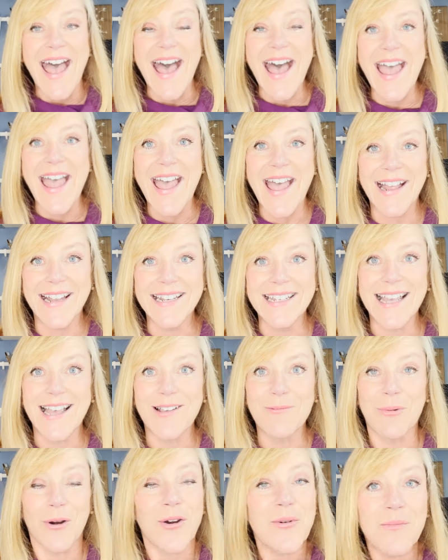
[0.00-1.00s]
And
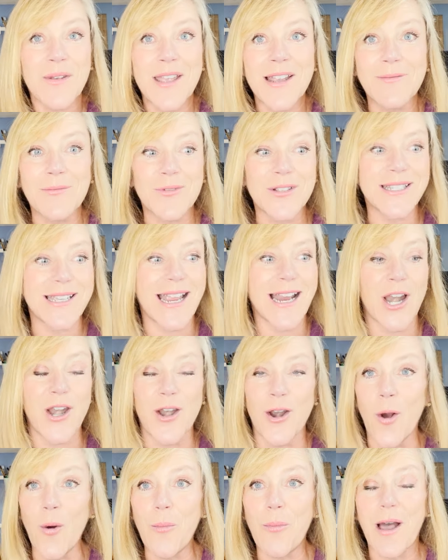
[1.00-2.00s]
Burtman was like,
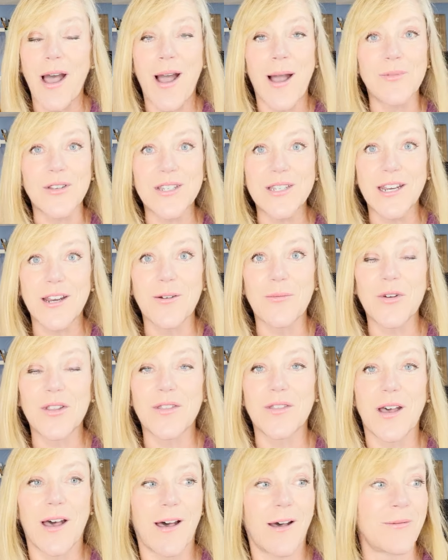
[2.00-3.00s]
nope, I'm sticking
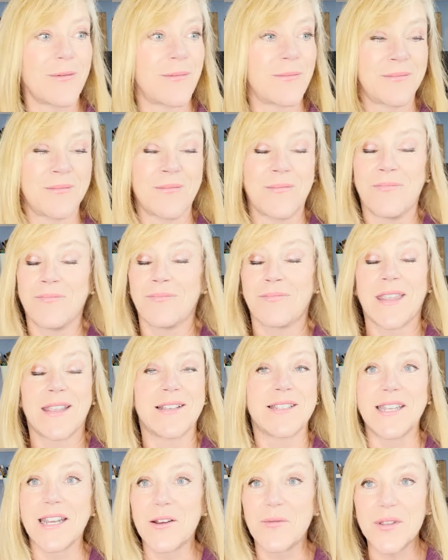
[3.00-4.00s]
with the,
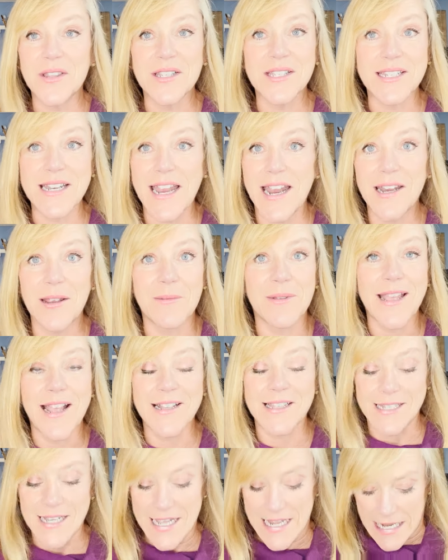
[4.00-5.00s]
sticking with the stadium and
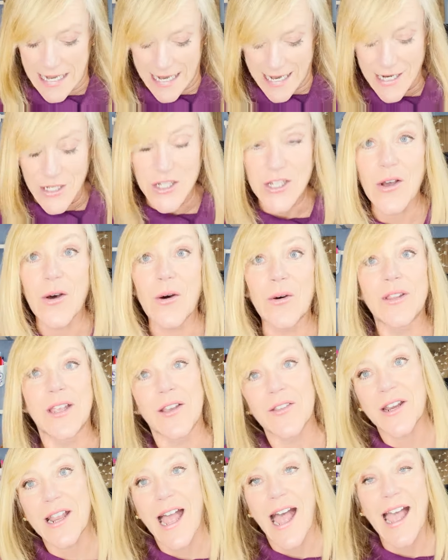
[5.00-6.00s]
that's it. And so the
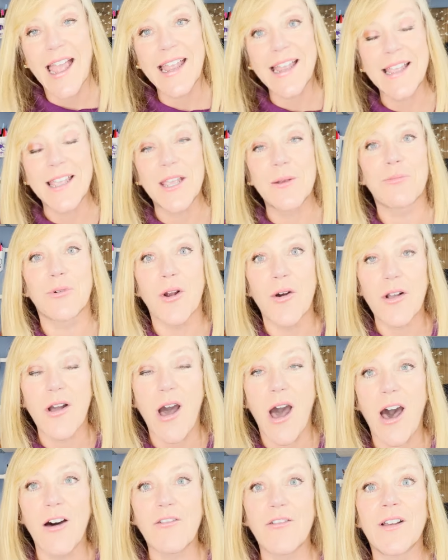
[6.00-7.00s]
other guy, he broke
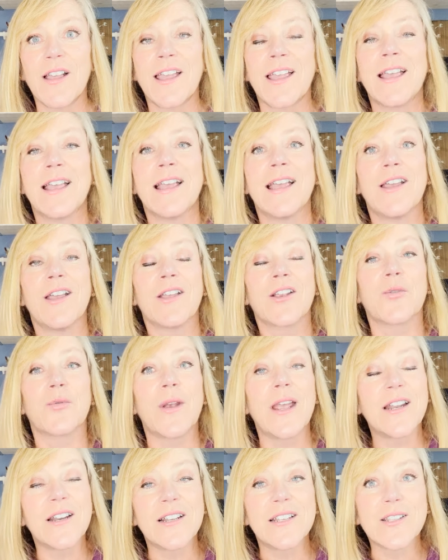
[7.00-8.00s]
off,
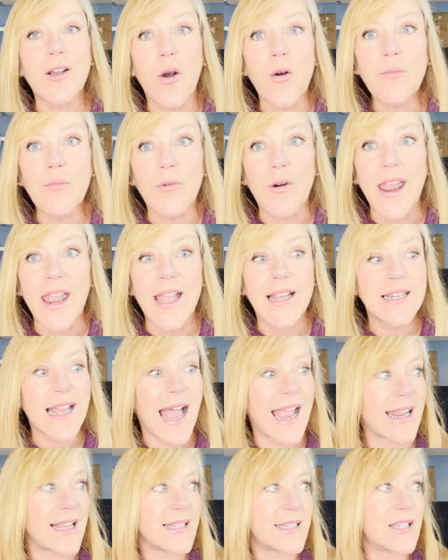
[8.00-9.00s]
created his own brand.
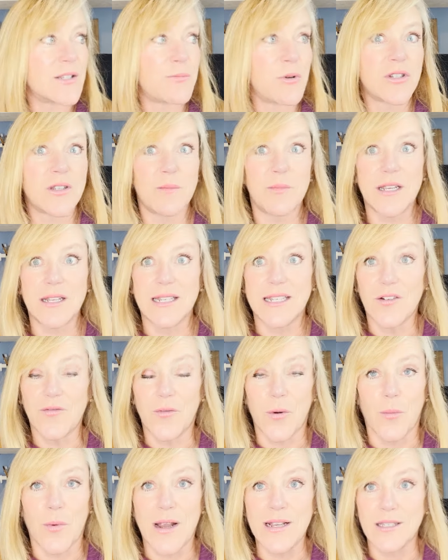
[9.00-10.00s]
I guess it's supposed to be a
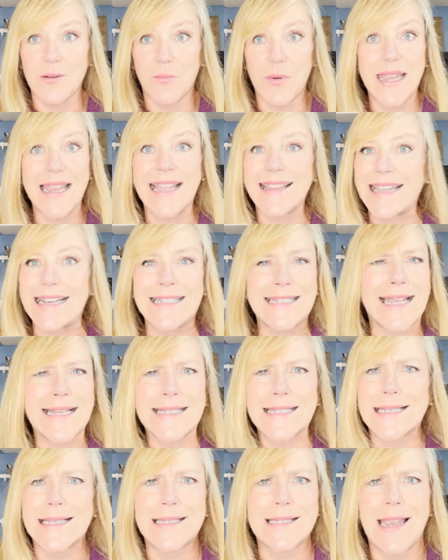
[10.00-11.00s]
different recipe. They
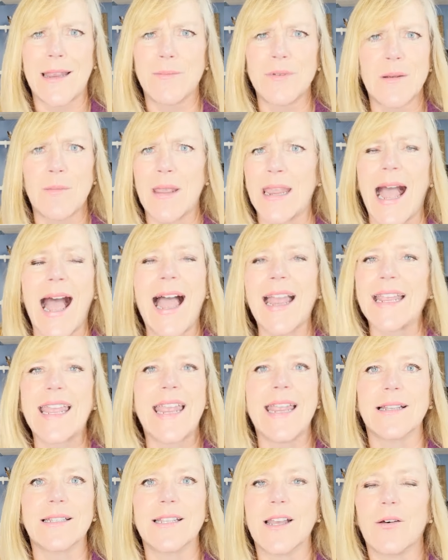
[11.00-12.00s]
taste the same to me. I
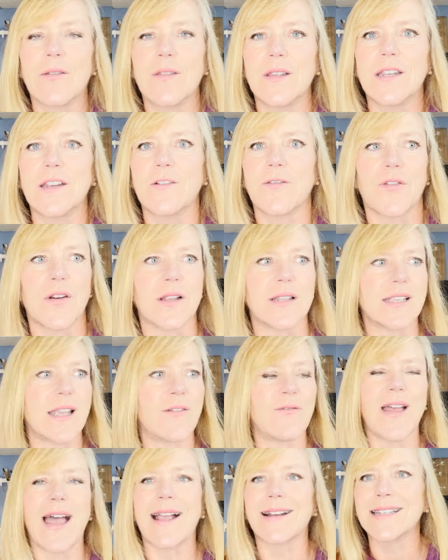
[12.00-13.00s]
can't tell the difference.
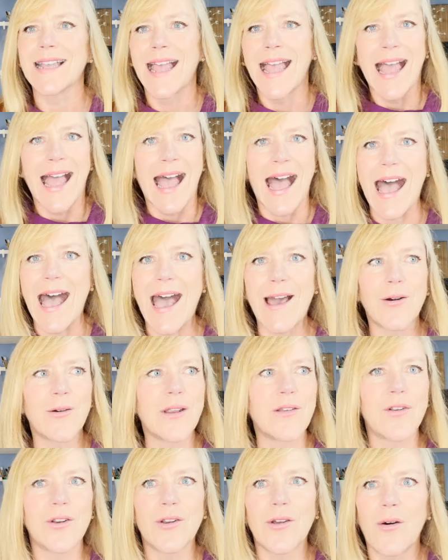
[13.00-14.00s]
In fact, I don't
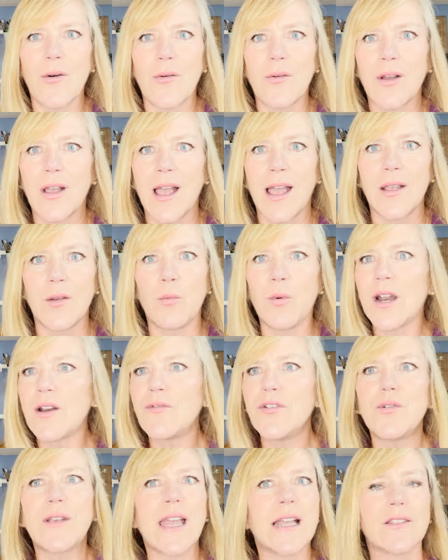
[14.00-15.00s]
even know,
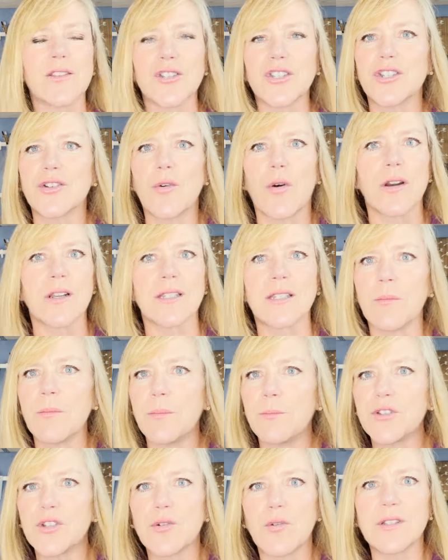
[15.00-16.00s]
whatever you get in the store.
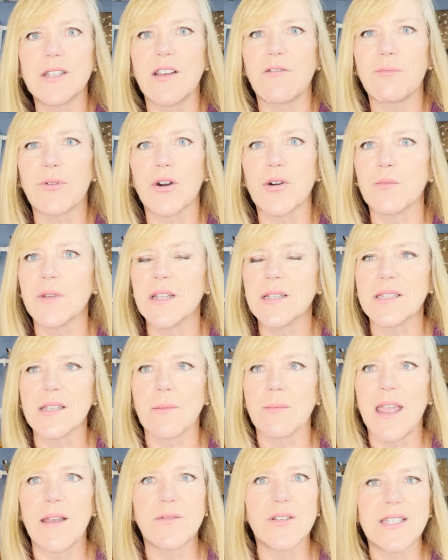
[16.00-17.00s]
Some stores have Burtman,
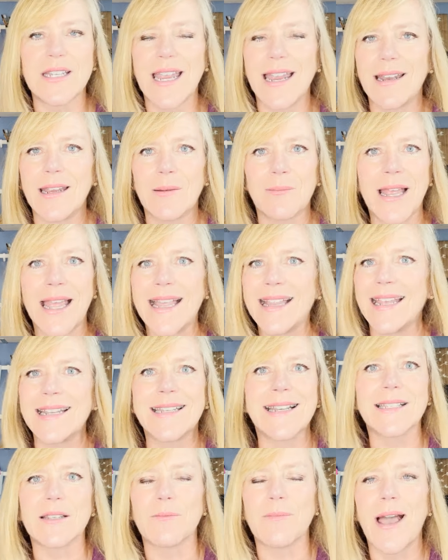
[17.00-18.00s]
some have stadium, it
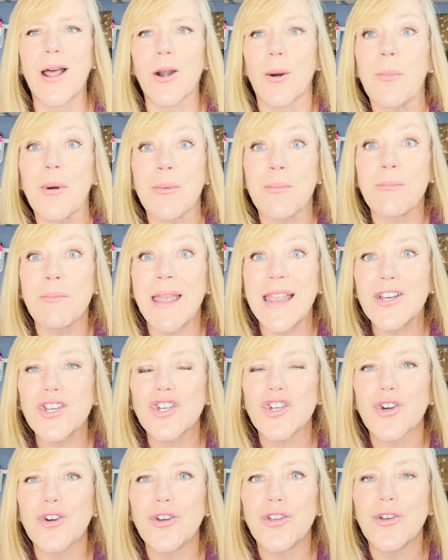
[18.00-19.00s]
doesn't matter, but make
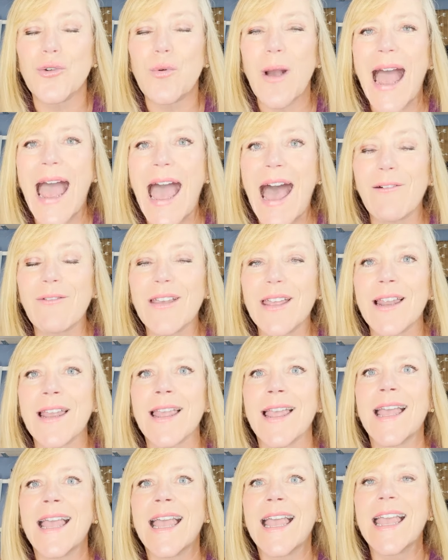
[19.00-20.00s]
sure you have it
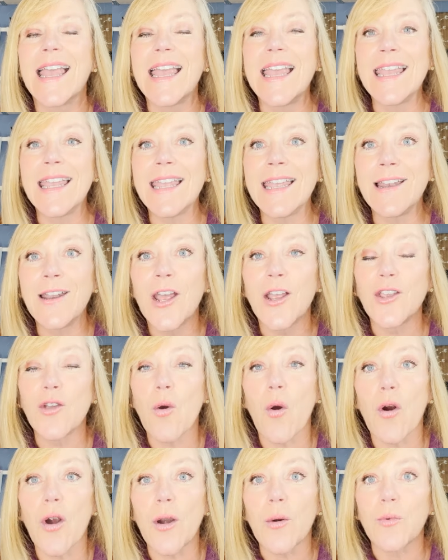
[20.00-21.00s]
in
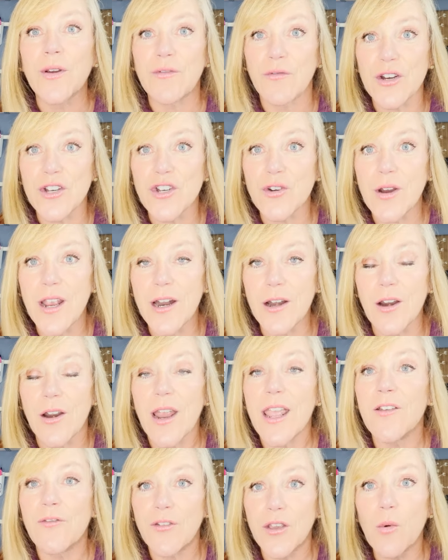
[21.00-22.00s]
your refrigerator
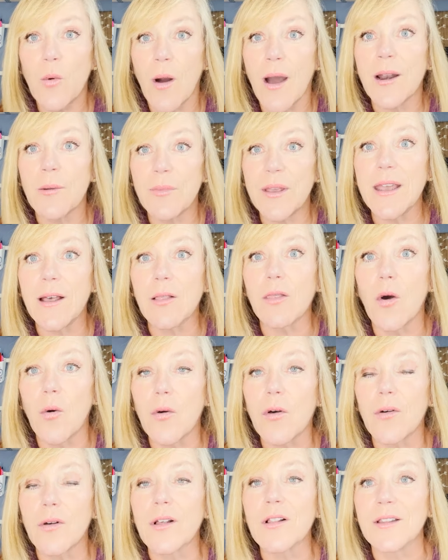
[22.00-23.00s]
if you wanna be a
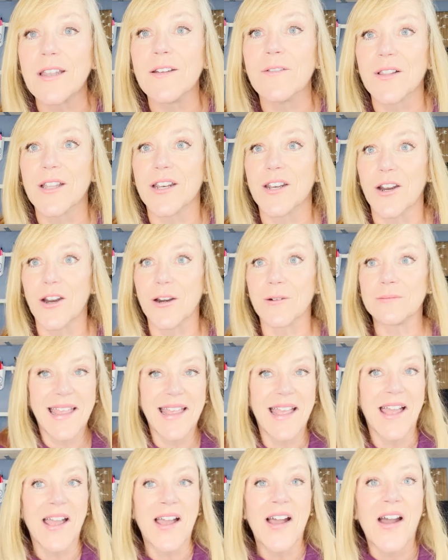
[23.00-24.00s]
local Clevelander.
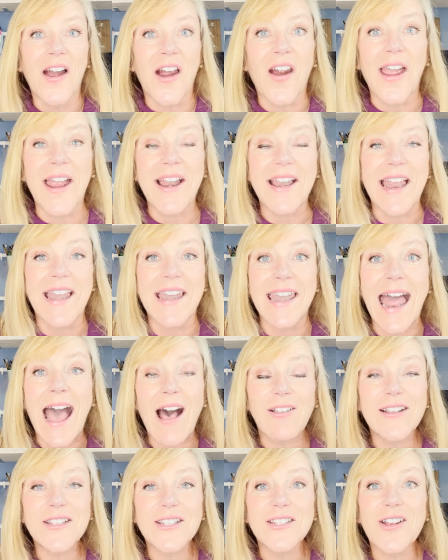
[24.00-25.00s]
All right,
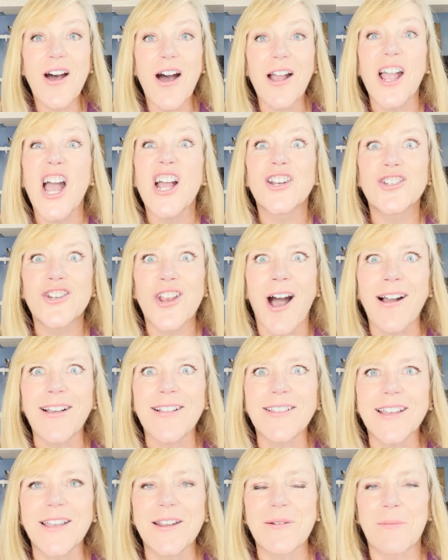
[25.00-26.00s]
now let's talk
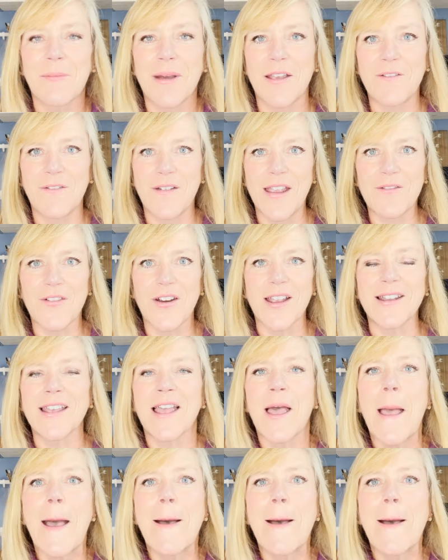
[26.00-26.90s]
chocolate, my favorite.